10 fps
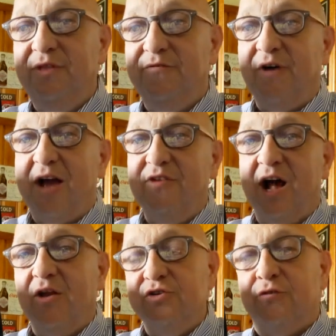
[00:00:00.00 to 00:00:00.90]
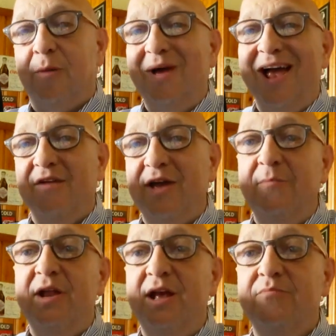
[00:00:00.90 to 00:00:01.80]
$5 for a bag of
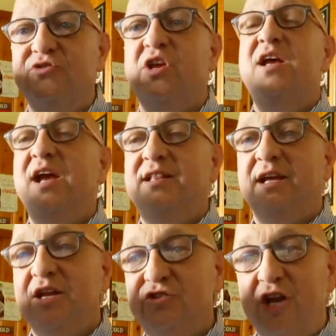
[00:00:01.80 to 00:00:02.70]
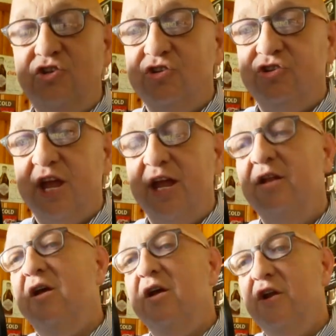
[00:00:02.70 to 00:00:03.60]
M&Ms at the concession stand.